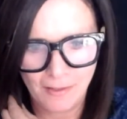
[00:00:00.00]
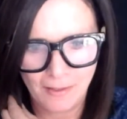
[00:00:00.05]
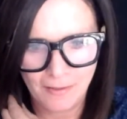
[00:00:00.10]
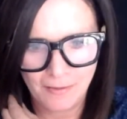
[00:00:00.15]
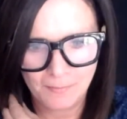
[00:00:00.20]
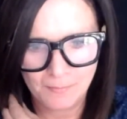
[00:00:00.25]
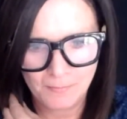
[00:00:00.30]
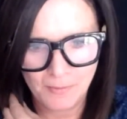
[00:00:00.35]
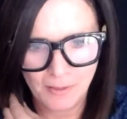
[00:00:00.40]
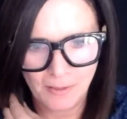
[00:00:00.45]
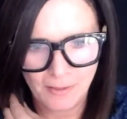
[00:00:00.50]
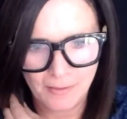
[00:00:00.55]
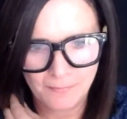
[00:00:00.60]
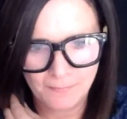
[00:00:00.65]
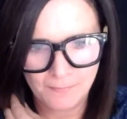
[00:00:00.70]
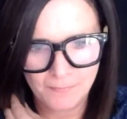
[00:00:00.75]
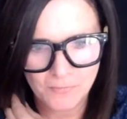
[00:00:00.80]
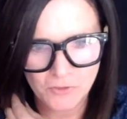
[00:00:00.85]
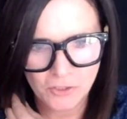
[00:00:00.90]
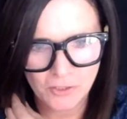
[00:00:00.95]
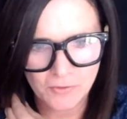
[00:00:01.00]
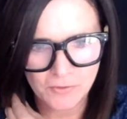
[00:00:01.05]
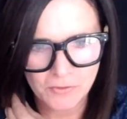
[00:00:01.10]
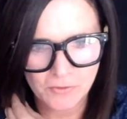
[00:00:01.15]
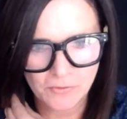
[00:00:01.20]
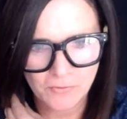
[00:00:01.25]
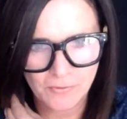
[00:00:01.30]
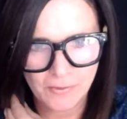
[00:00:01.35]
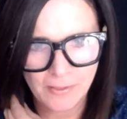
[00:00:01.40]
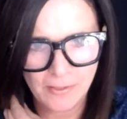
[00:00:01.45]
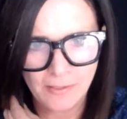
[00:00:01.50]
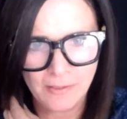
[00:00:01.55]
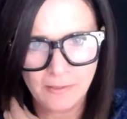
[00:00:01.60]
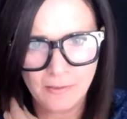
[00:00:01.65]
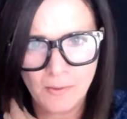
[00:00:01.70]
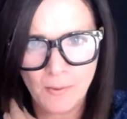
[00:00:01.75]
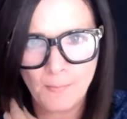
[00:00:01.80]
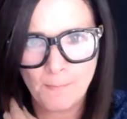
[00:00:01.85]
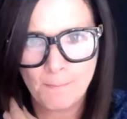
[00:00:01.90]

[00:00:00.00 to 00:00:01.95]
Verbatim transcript: I am not. Share screen.